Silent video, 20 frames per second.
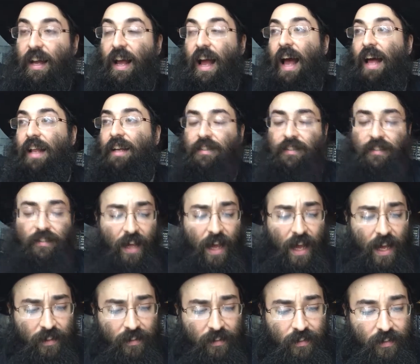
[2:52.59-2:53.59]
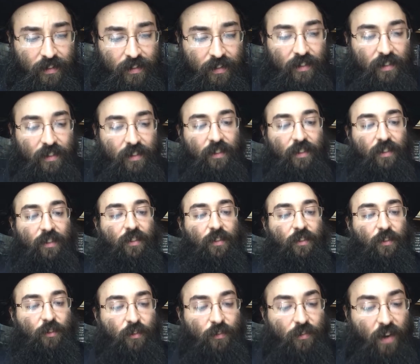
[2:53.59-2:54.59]
And it says,
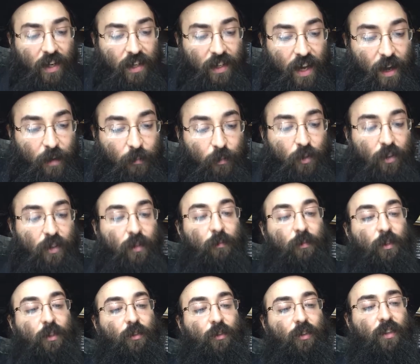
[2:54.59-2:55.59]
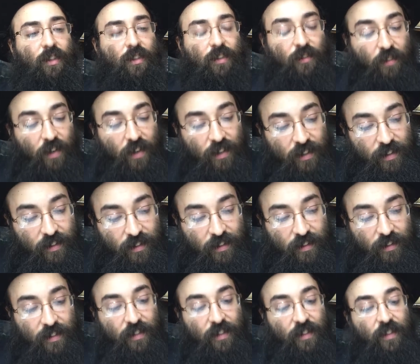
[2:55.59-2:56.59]
Teveriah Amuka Mikul, and Teveriah
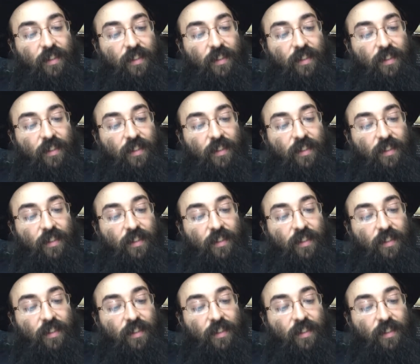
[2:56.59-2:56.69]
is